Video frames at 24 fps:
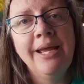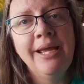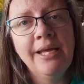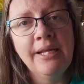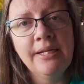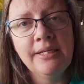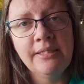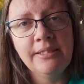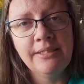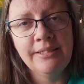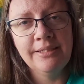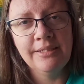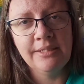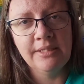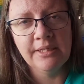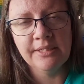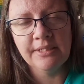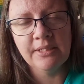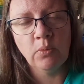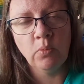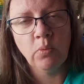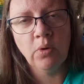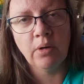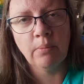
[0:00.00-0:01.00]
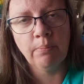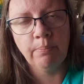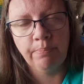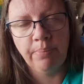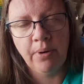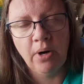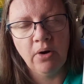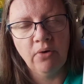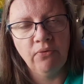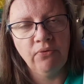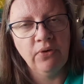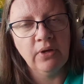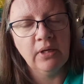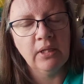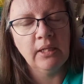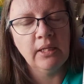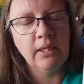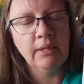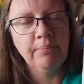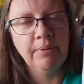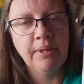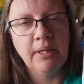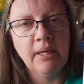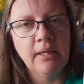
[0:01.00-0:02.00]
It doesn't work
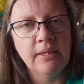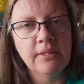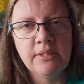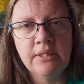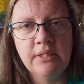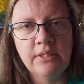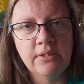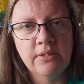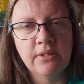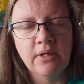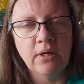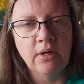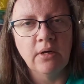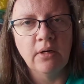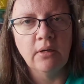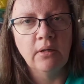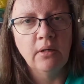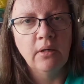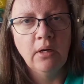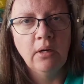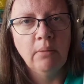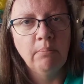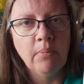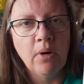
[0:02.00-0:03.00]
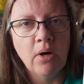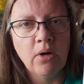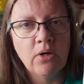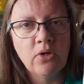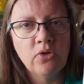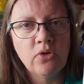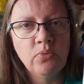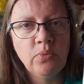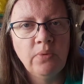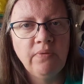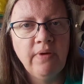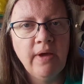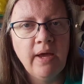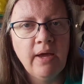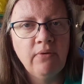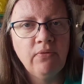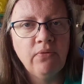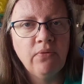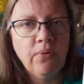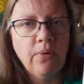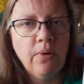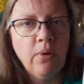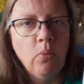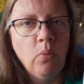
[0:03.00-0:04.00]
perfectly because these are markers we've had
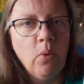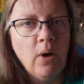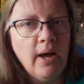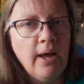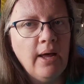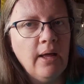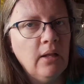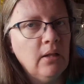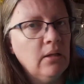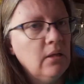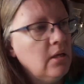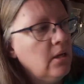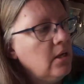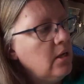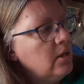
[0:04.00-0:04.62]
for a while,